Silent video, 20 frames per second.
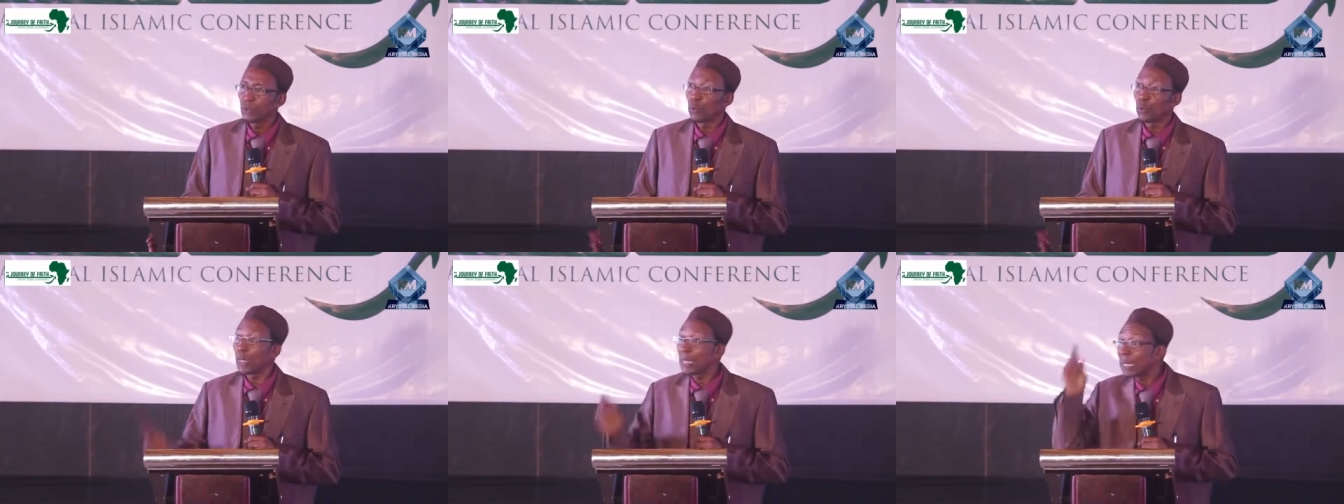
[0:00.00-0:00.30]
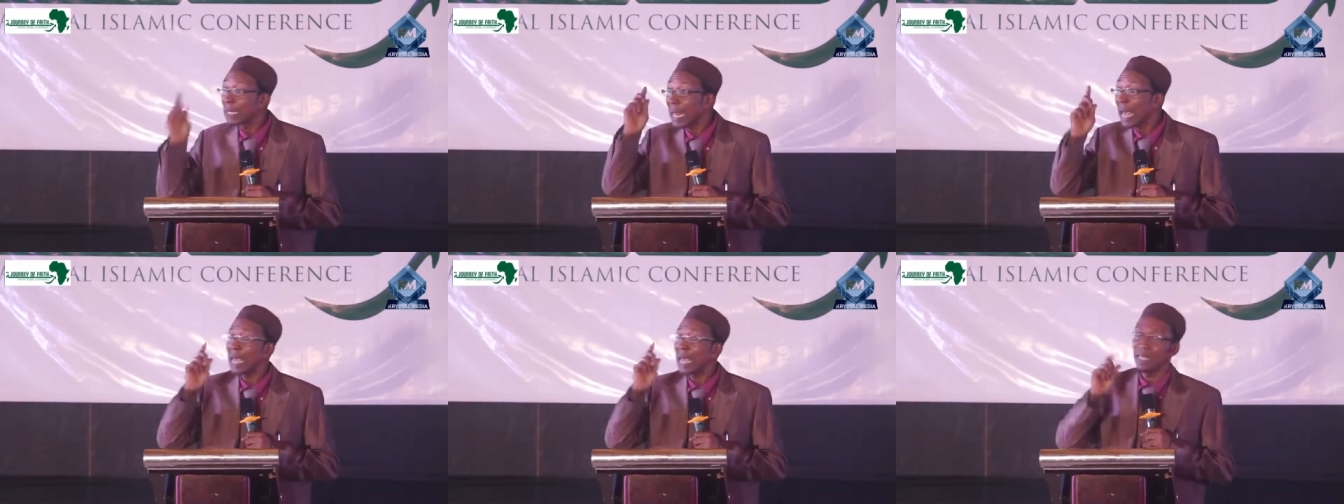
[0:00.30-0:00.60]

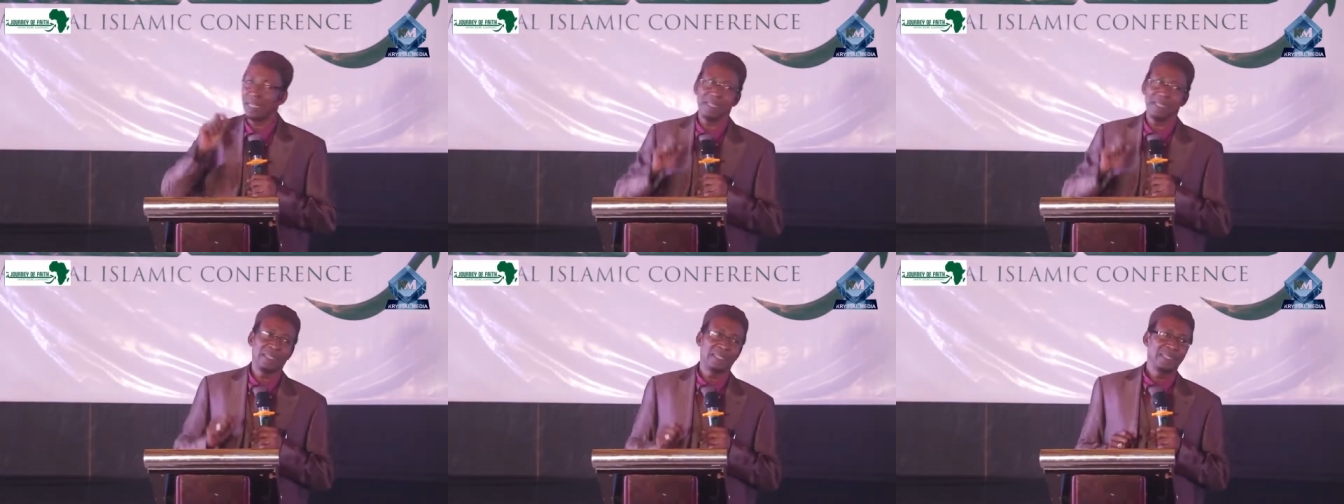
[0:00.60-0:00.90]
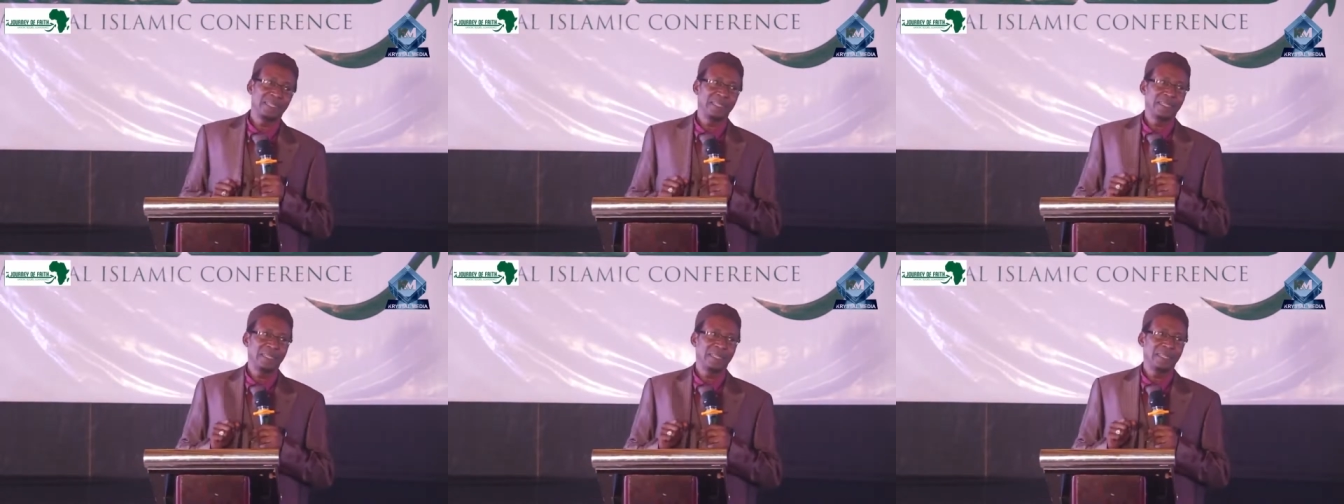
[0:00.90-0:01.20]
Wallahi,
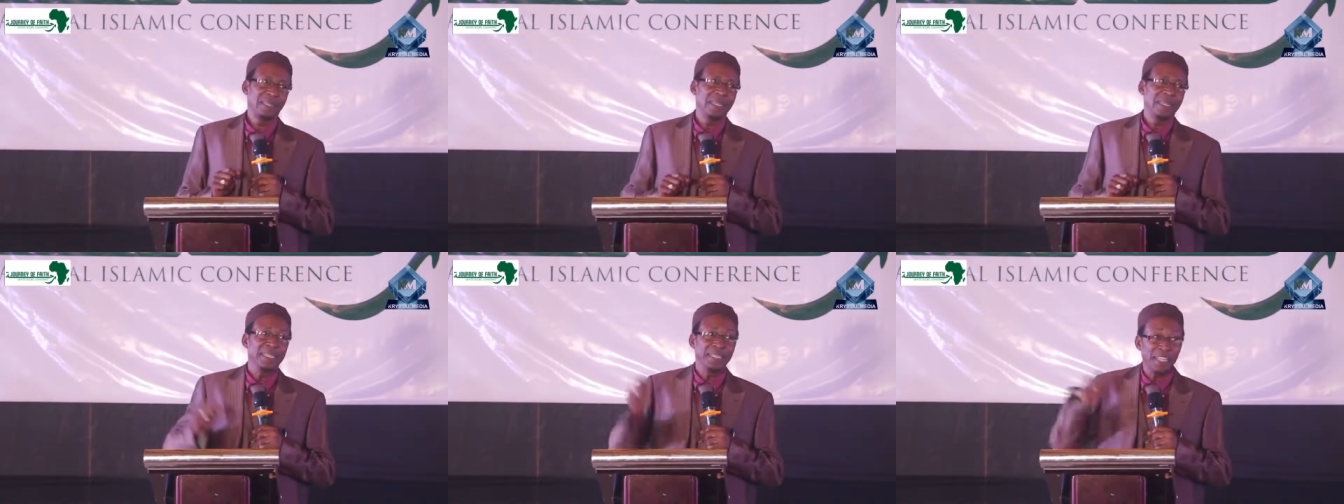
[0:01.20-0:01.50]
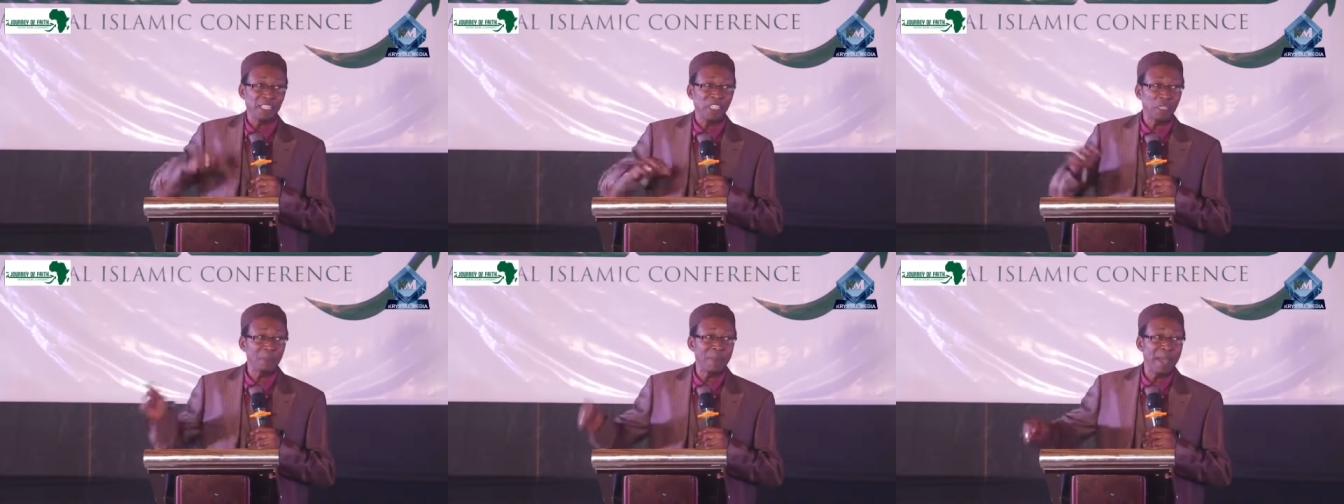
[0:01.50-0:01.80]

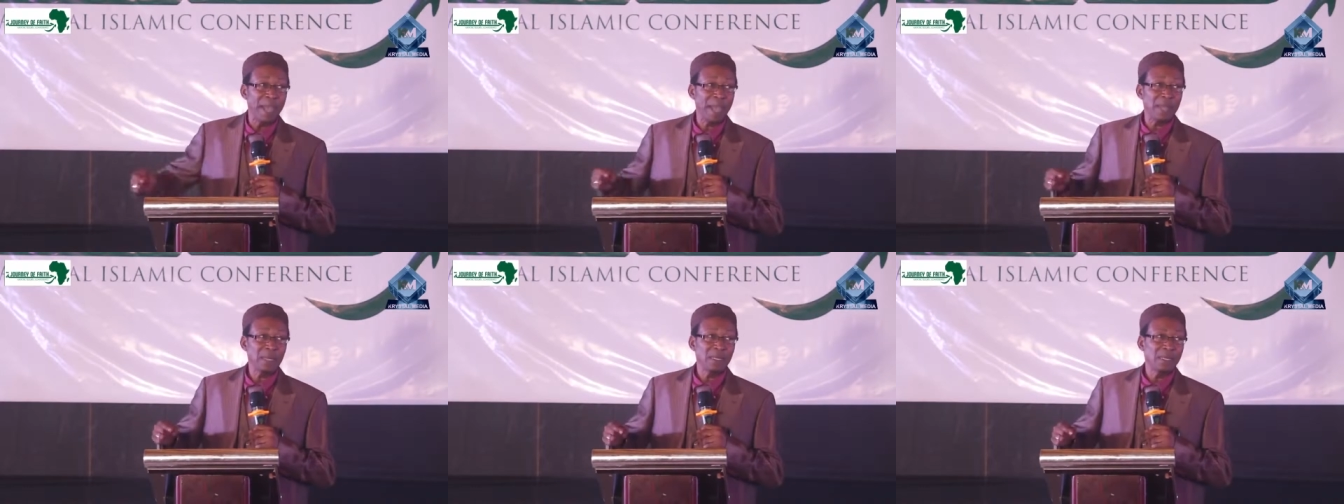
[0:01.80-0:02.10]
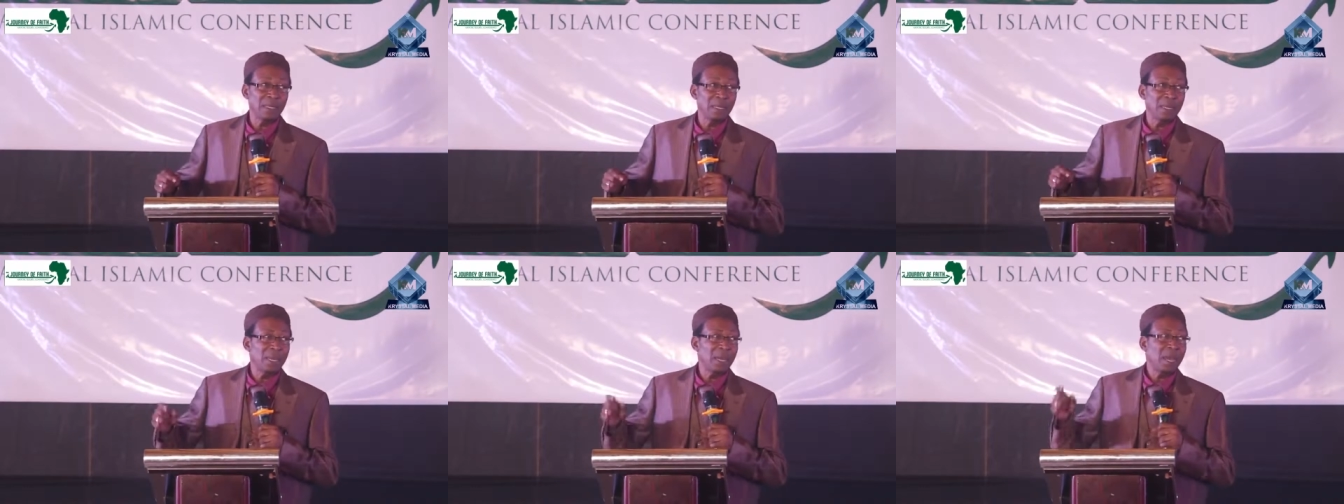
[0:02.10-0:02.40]
this
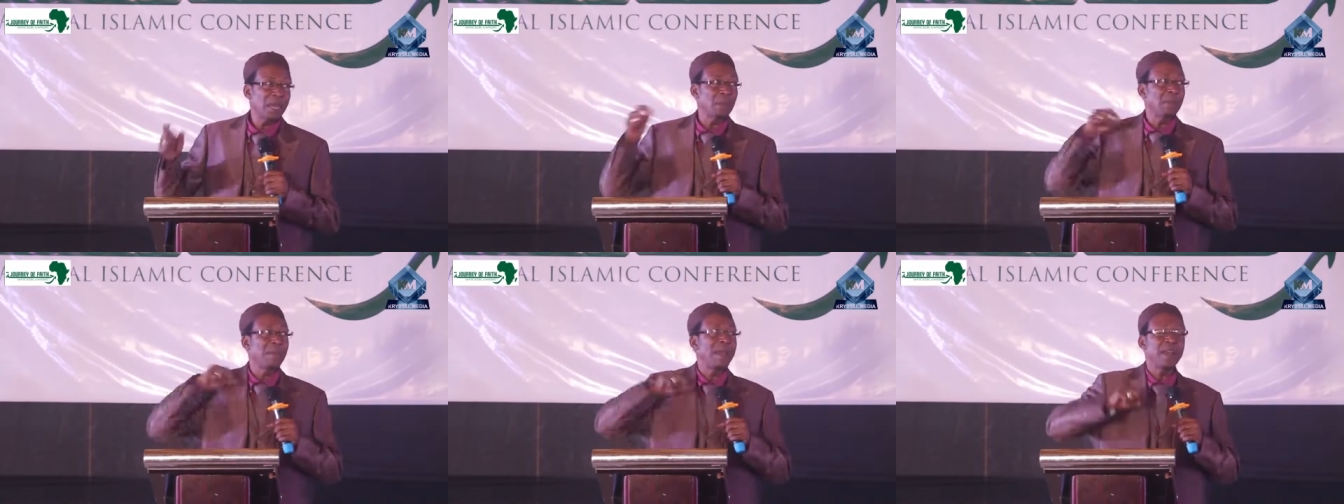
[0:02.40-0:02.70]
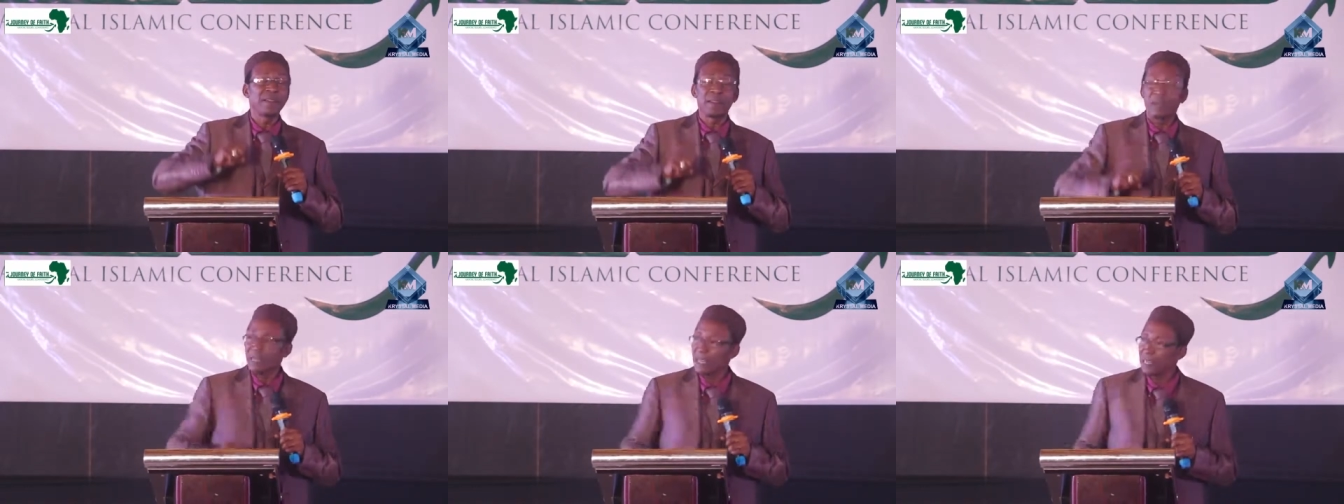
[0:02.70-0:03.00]
man, an
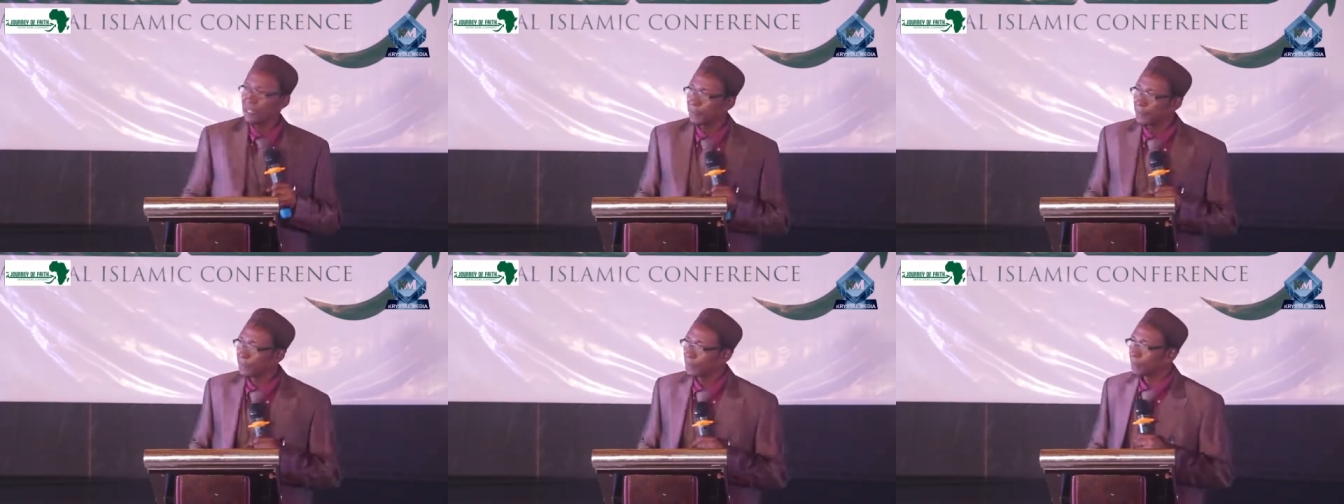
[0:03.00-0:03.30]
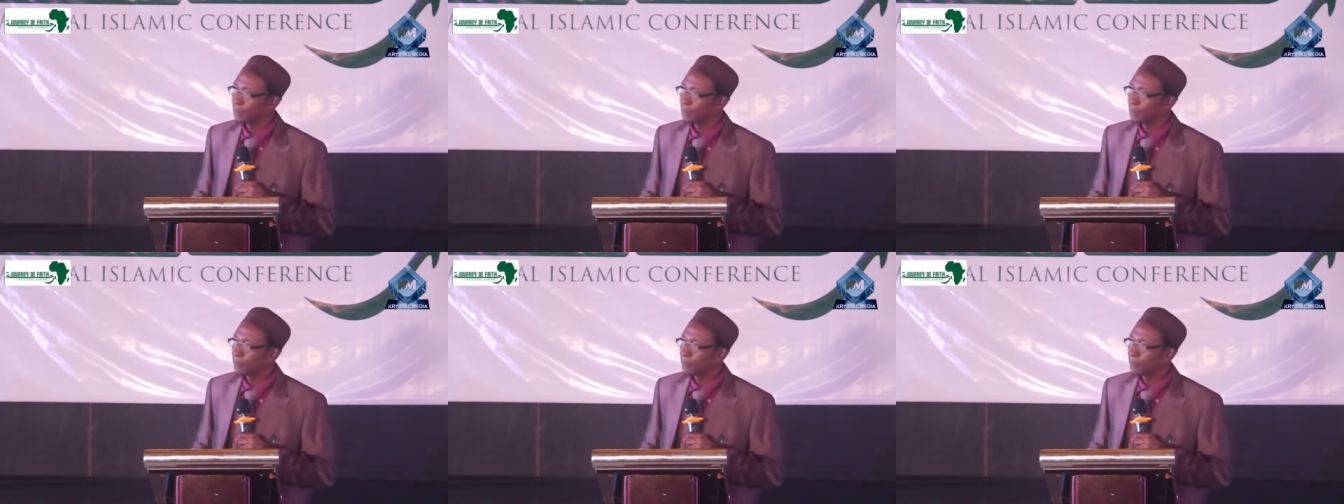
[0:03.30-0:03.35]
American,